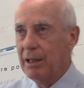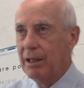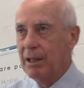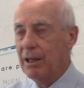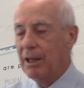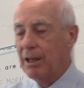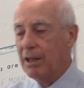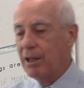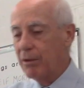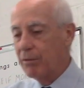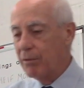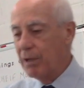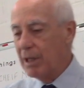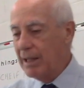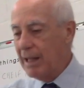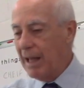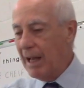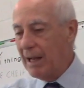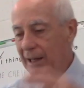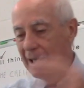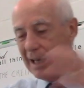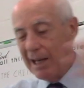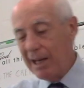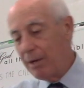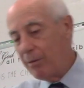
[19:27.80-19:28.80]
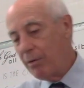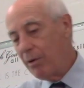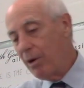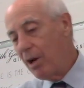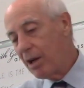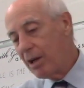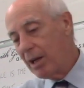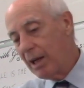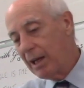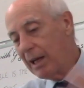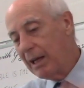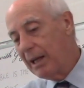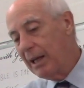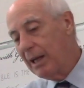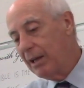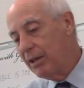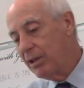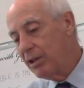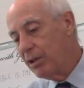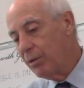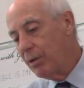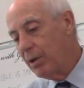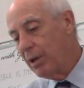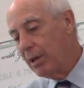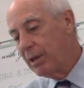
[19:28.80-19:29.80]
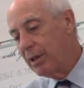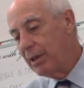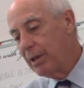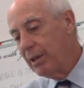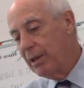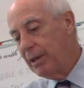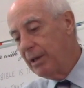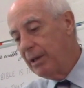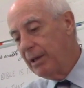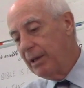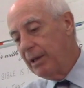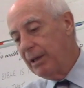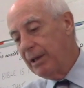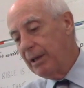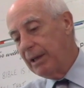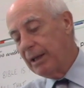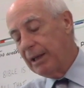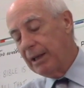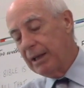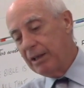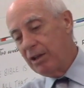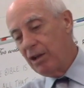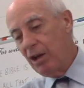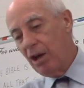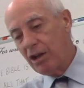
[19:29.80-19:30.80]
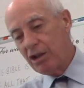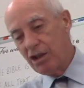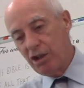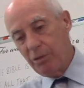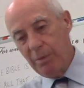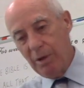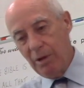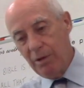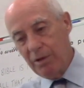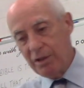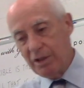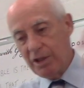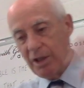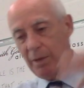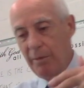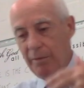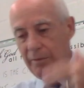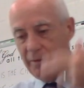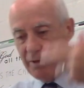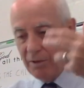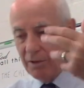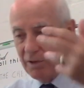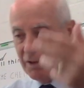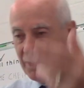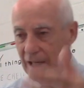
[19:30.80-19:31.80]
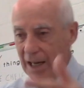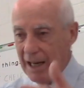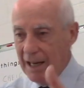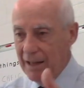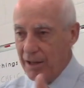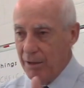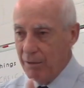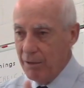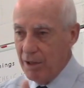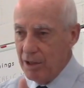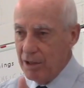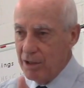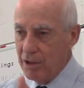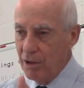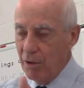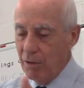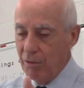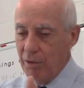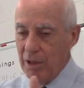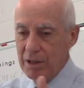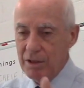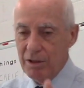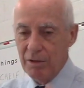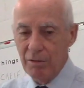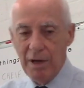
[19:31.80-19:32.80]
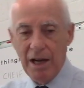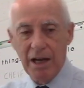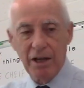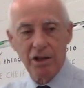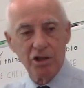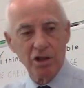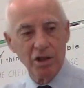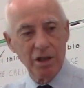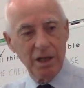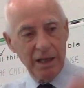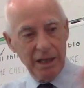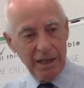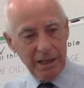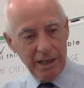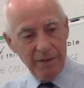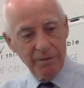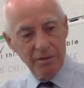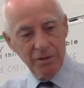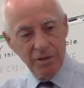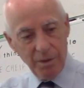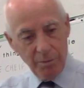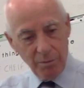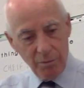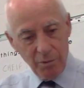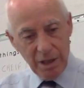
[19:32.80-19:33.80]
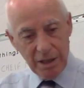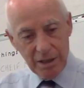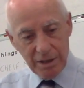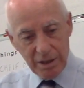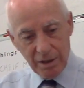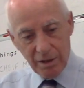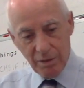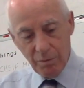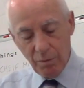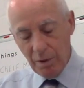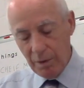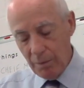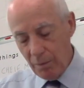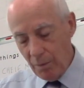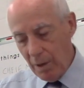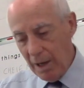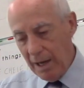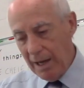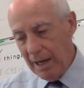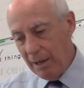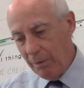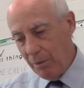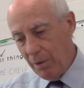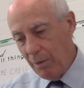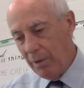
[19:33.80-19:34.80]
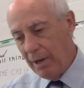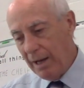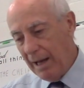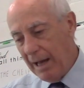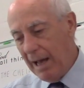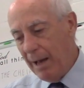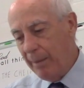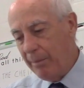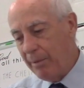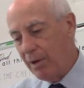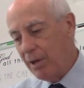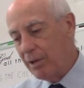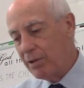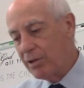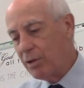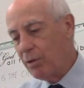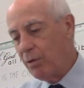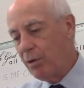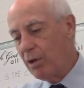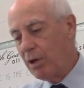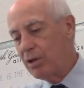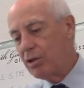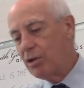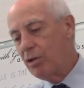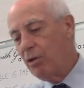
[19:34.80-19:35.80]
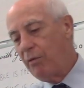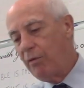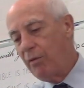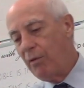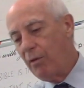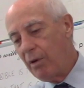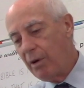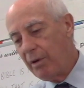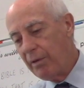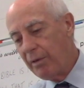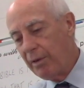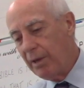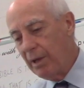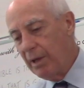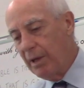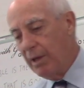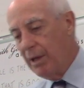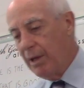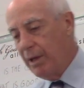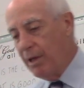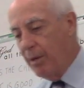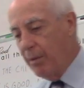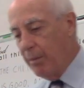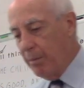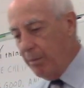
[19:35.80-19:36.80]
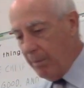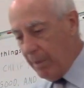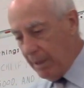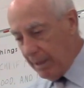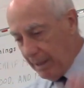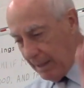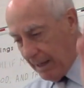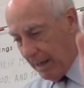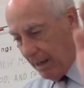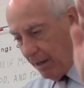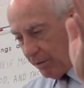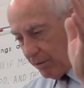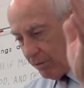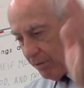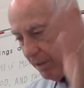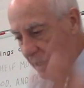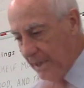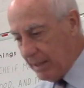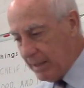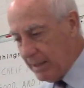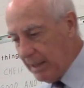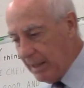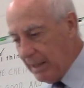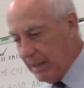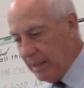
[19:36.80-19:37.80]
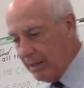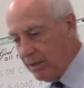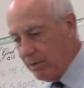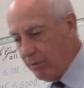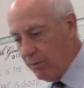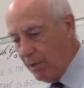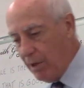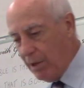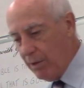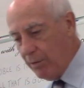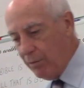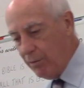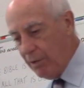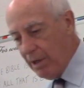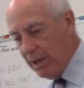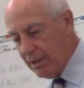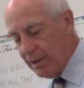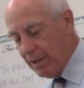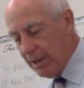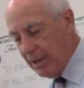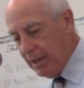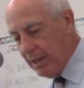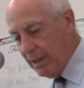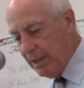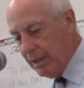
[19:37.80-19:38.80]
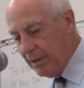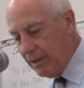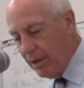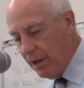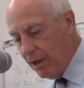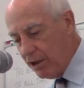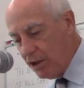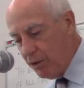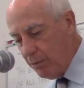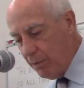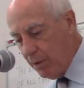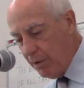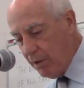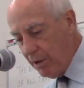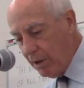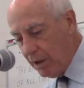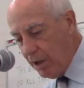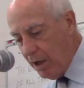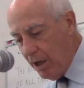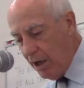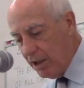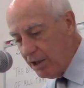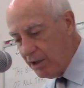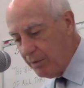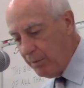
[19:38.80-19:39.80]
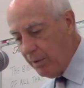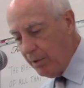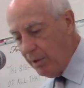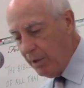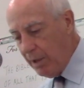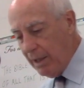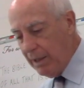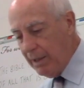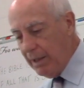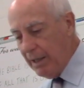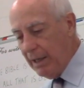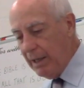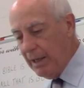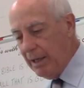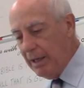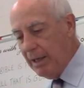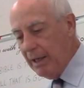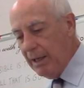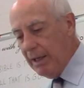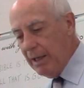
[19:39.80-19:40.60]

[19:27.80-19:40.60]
and you read that later, we're not going to get into it. He talks about some of you say there is no resurrection, and he gives some reasons why, what would happen, and so on and so forth. But now Christ is risen. He talks about the gospel and then